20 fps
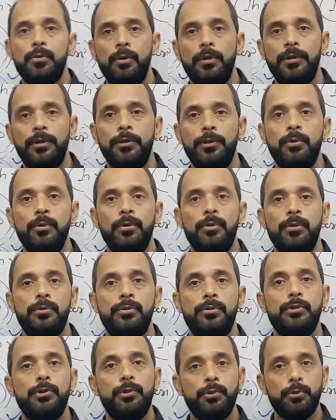told you
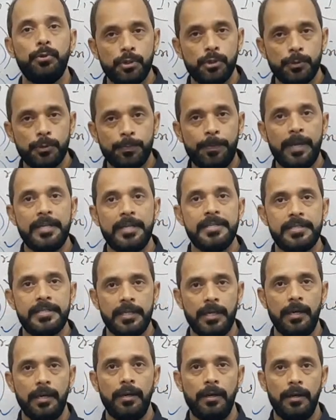to use
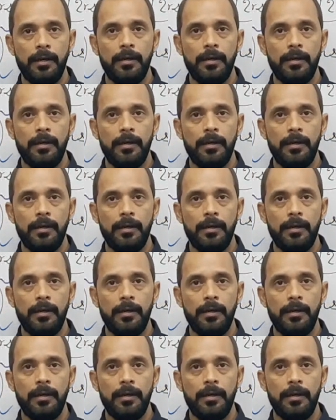pencil